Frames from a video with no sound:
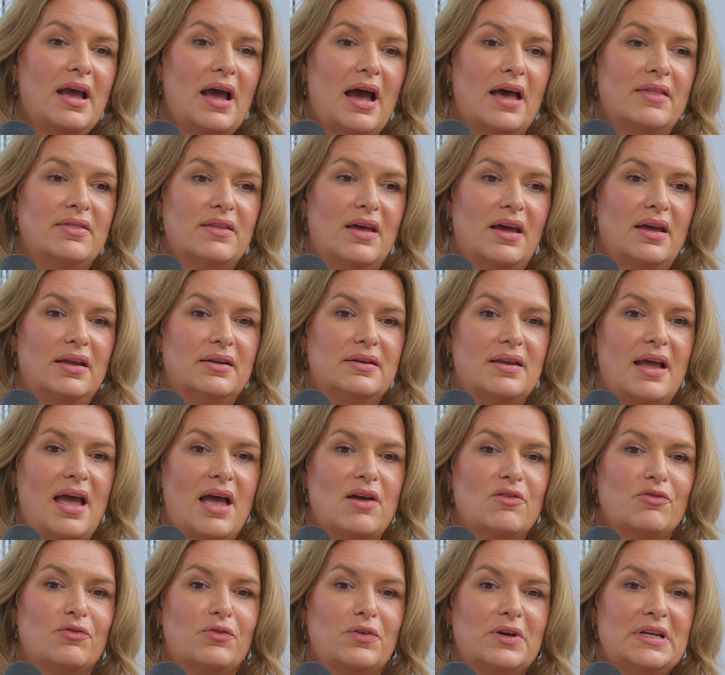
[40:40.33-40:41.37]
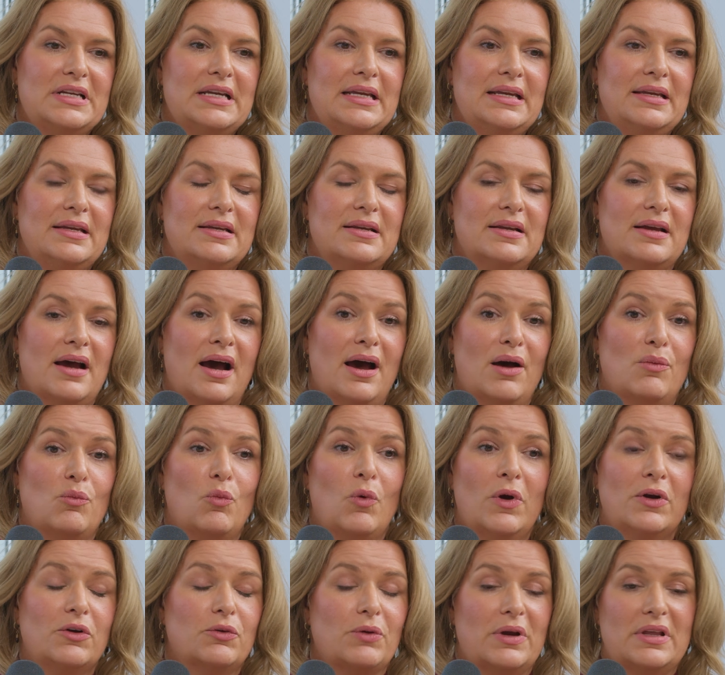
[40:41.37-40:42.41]
And then
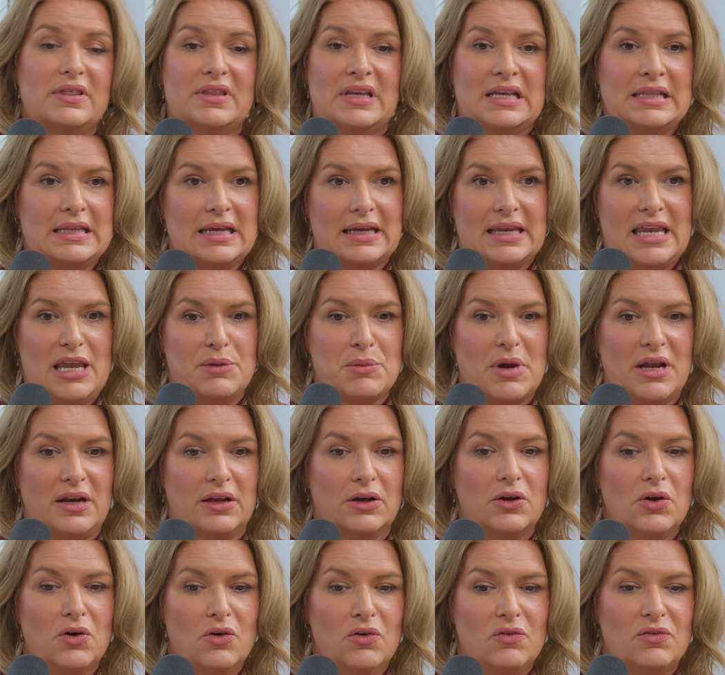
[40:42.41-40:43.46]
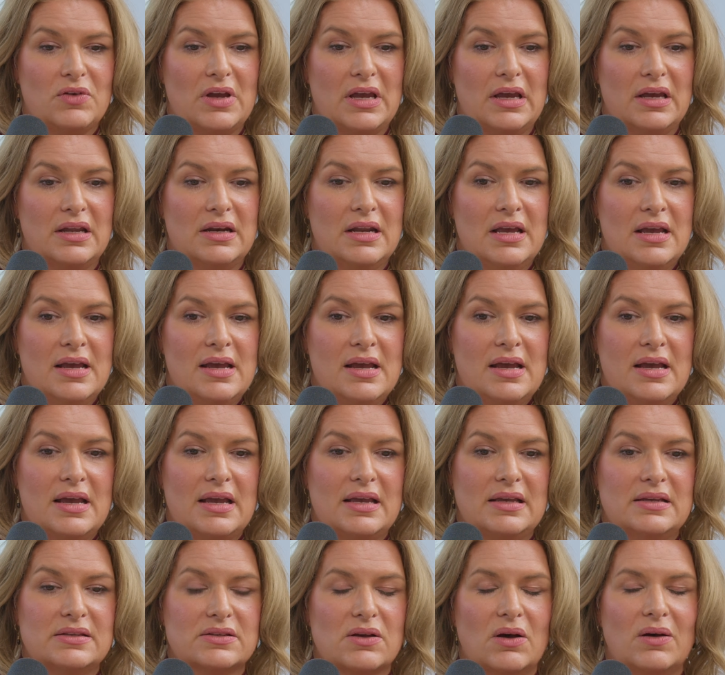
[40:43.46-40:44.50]
one great thing that came out of COVID
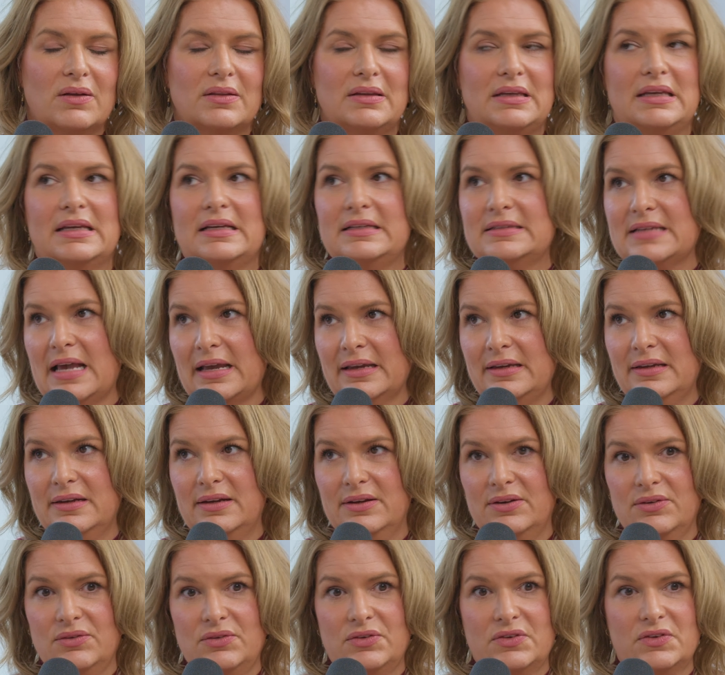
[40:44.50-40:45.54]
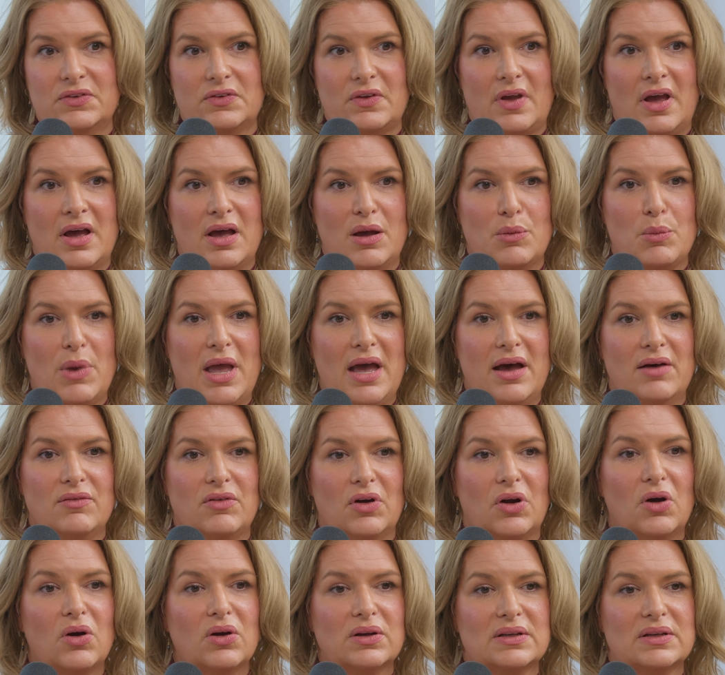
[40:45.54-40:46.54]
is all the executives have a